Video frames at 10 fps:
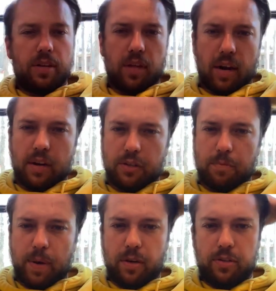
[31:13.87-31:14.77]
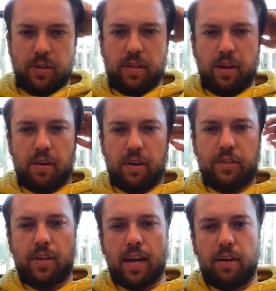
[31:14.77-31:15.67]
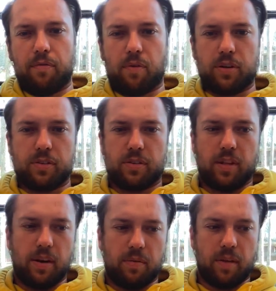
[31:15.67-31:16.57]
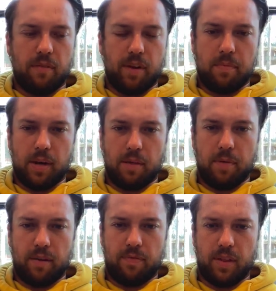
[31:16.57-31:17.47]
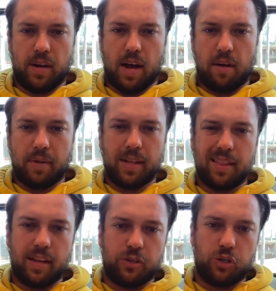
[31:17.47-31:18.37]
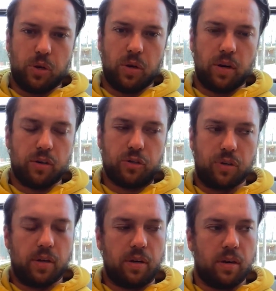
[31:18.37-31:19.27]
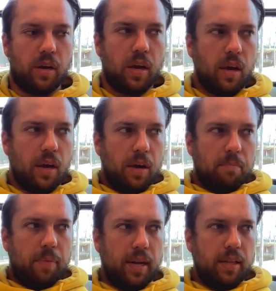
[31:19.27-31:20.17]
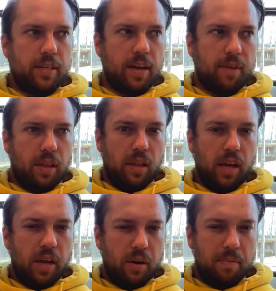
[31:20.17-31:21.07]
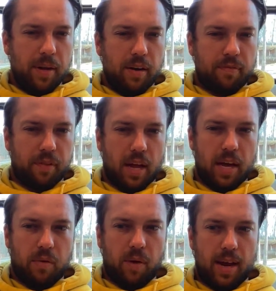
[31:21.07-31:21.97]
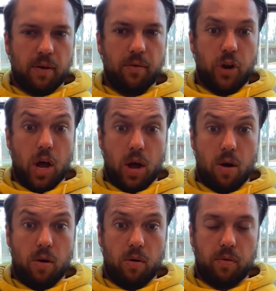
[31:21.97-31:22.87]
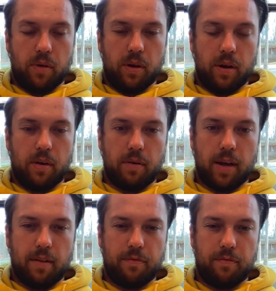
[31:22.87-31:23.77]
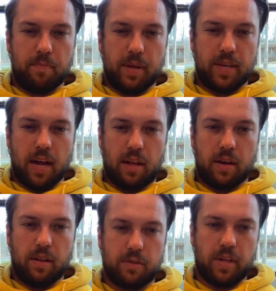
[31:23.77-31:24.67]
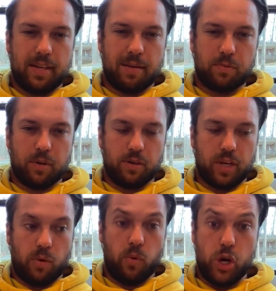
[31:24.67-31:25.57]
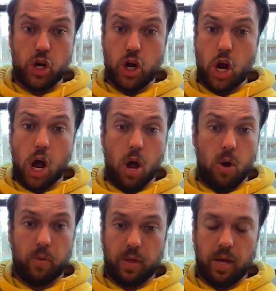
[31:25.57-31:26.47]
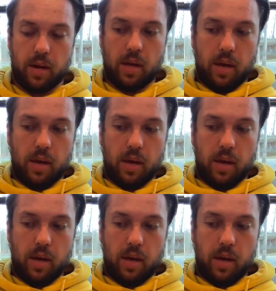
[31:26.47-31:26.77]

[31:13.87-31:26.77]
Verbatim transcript: has a lot of conspiracy theories, kind of where it's they don't give anybody the benefit of the doubt. Not that they should or shouldn't, but at least have a little bit of like, well, I don't know, you know, kind of mentality. There's a lot of times where it's like we know that,